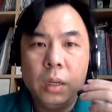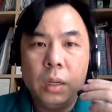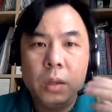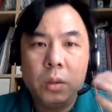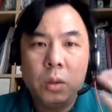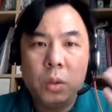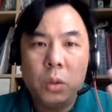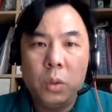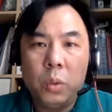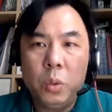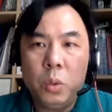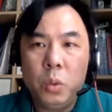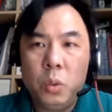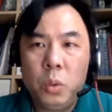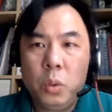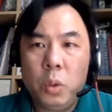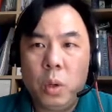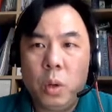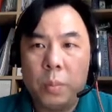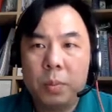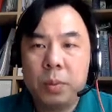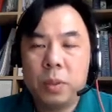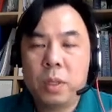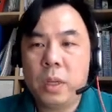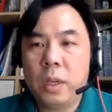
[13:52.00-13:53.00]
to
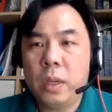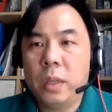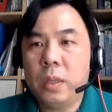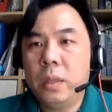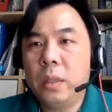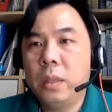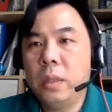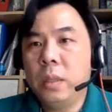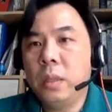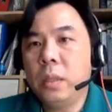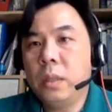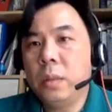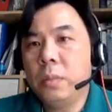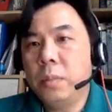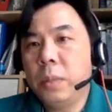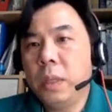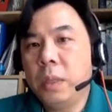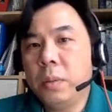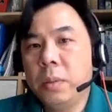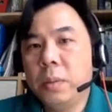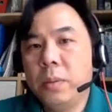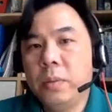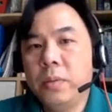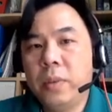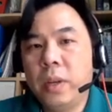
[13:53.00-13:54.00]
obtain the
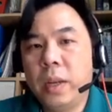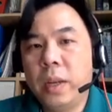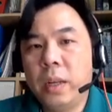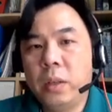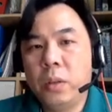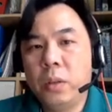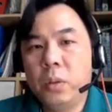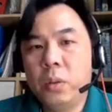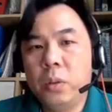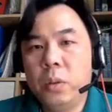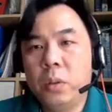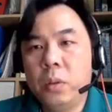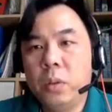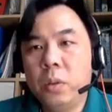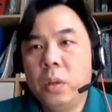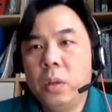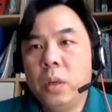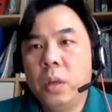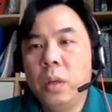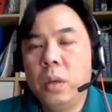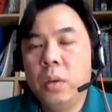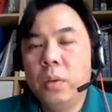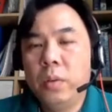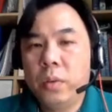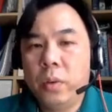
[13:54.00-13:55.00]
minimum value
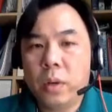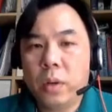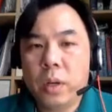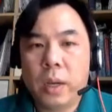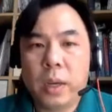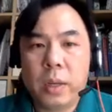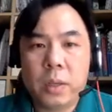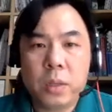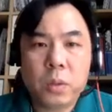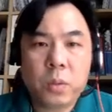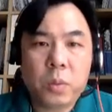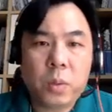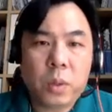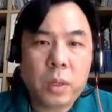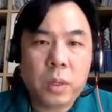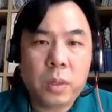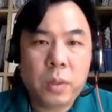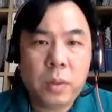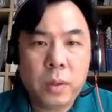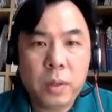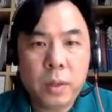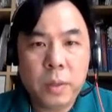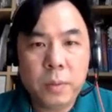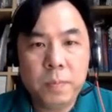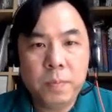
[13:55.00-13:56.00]
for chi-square.
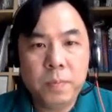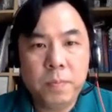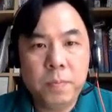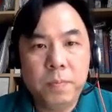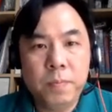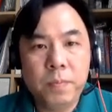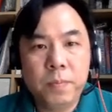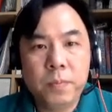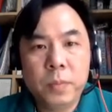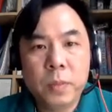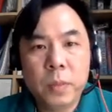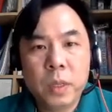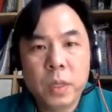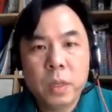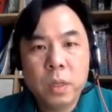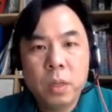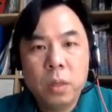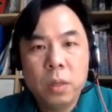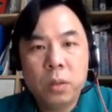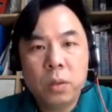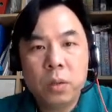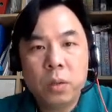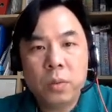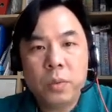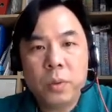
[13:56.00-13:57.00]
Right?
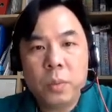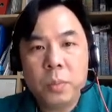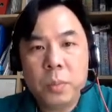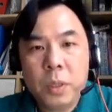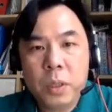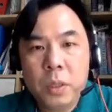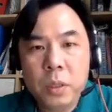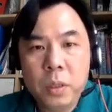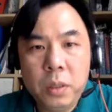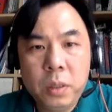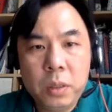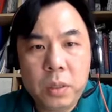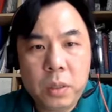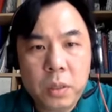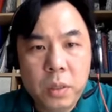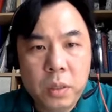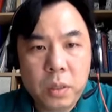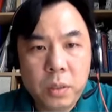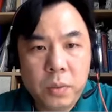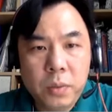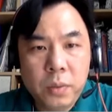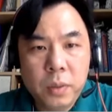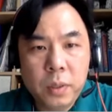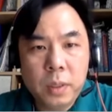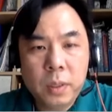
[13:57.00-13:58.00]
So from here
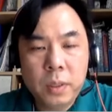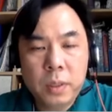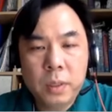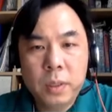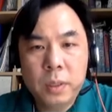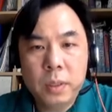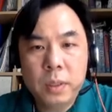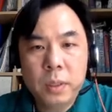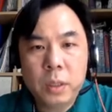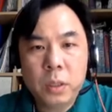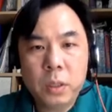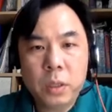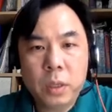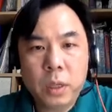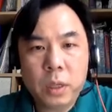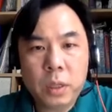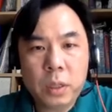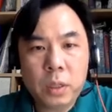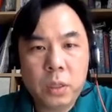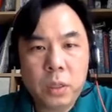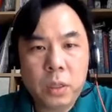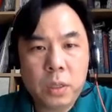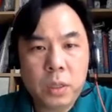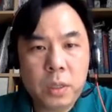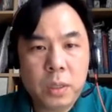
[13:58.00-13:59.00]
itself, you can
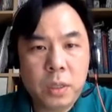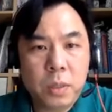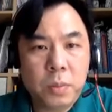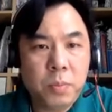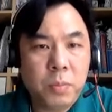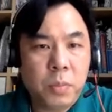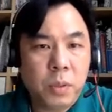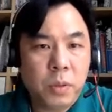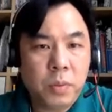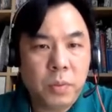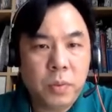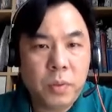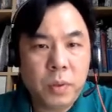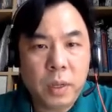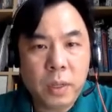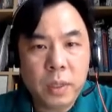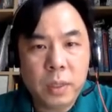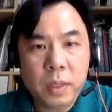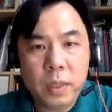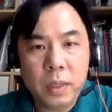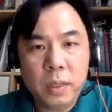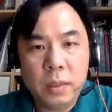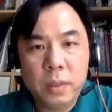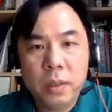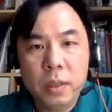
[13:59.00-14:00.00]
actually simplify
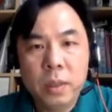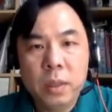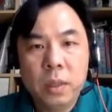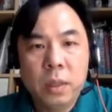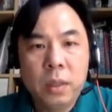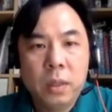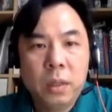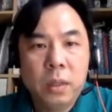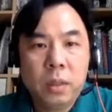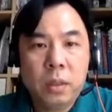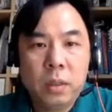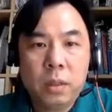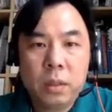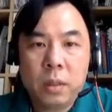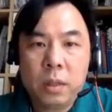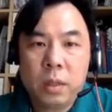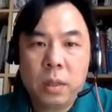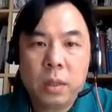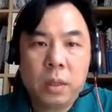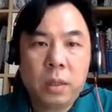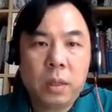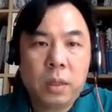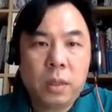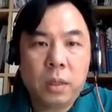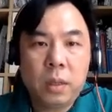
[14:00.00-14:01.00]
that.
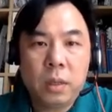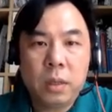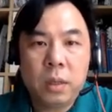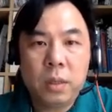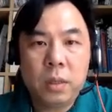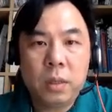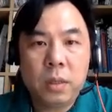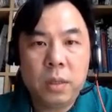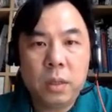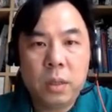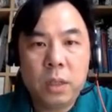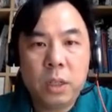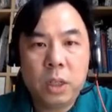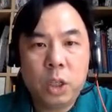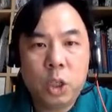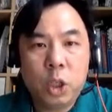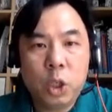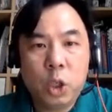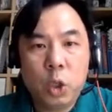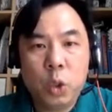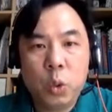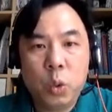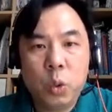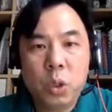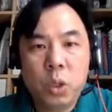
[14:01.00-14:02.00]
Okay, it's a
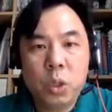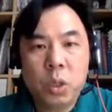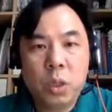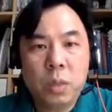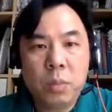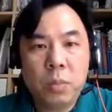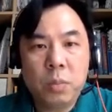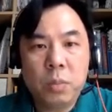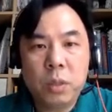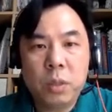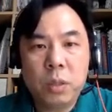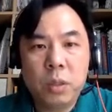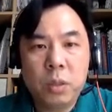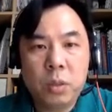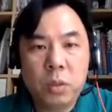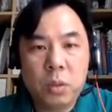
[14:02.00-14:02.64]
huge number to